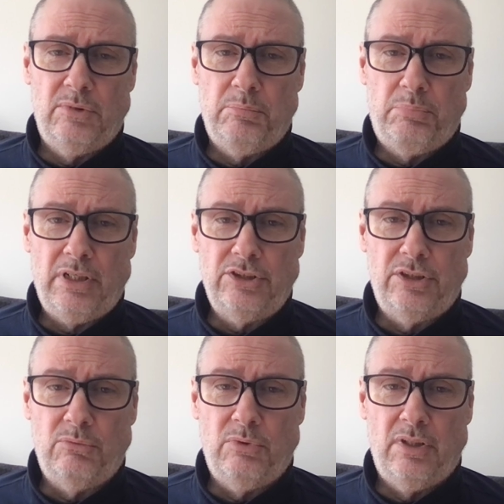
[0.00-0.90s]

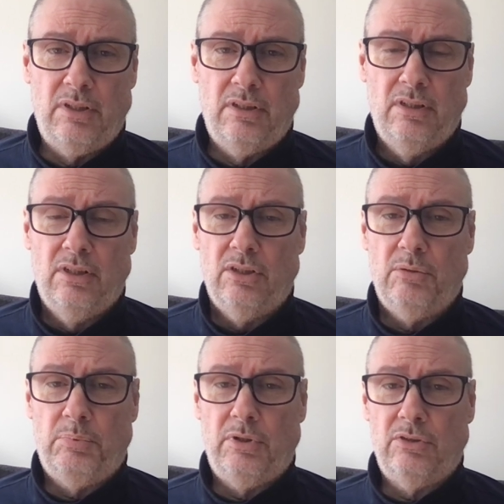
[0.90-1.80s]
depression where the
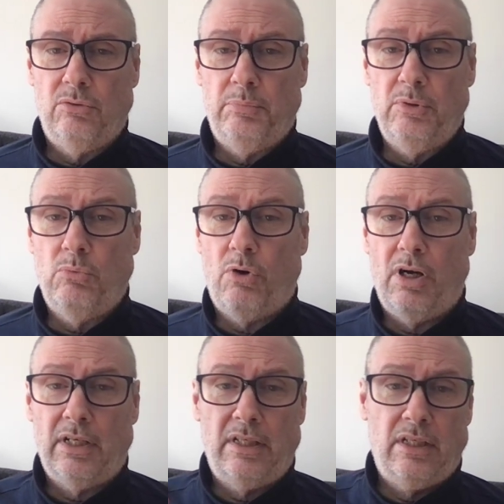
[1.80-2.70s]
person will be
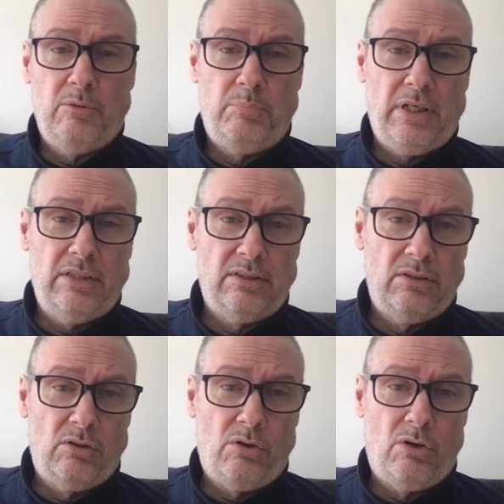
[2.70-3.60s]
walking and pacing
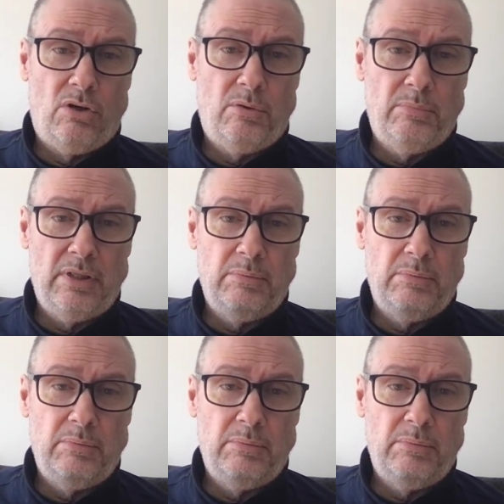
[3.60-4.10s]
the hall,